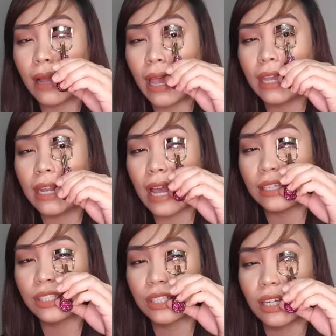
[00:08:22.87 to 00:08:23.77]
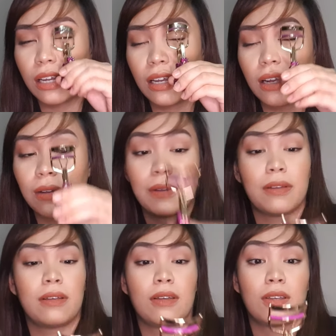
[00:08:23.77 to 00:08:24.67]
eyelash
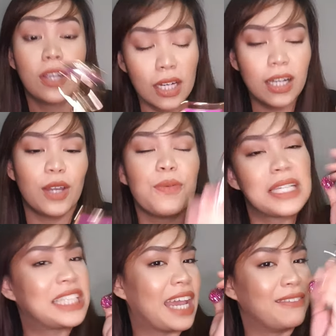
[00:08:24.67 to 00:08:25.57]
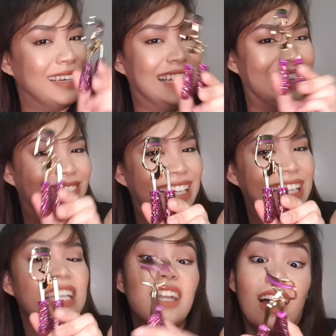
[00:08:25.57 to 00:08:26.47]
curler, which I really,
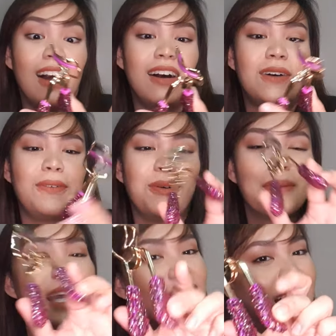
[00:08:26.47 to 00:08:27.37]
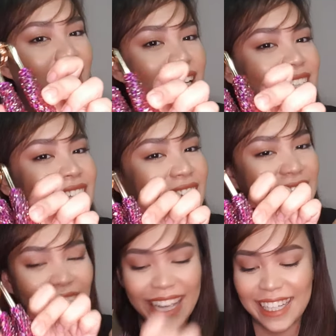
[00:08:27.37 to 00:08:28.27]
really love. Oh my god,
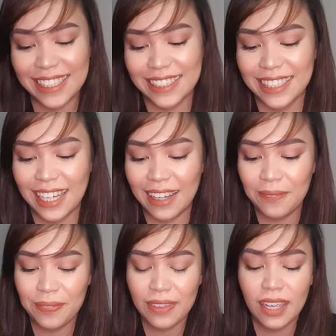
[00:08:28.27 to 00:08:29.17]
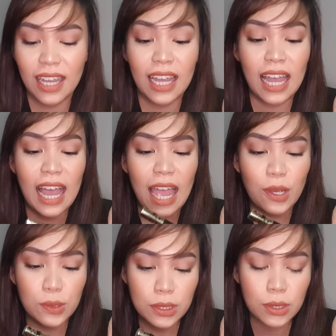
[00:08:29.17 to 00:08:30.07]
I died.
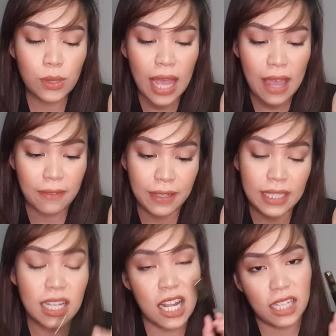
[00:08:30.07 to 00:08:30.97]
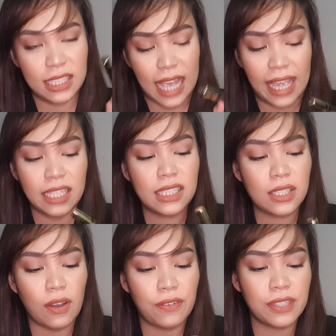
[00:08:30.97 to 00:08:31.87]
I also have a deluxe
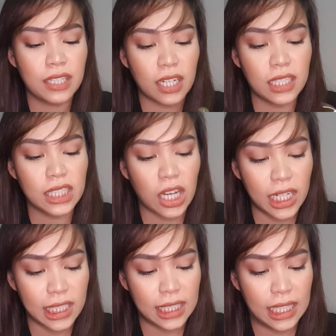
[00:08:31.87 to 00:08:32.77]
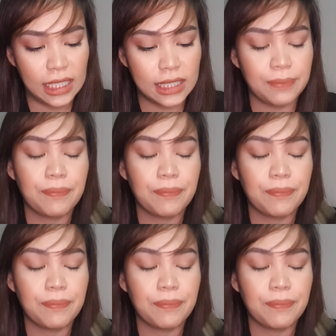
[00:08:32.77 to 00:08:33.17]
size of the Tarte